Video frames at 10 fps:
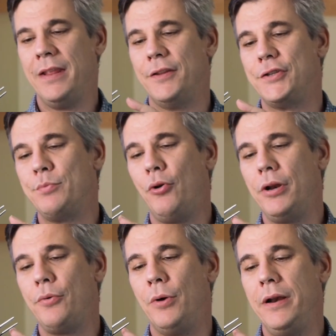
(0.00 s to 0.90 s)
The
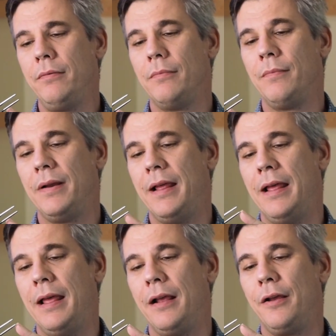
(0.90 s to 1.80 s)
smaller one
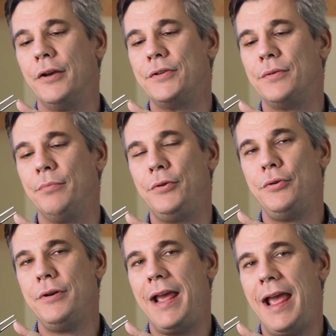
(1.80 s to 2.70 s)
uh, goes from
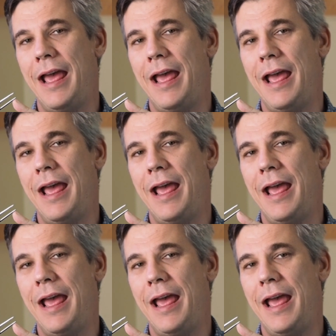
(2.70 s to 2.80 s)
two and a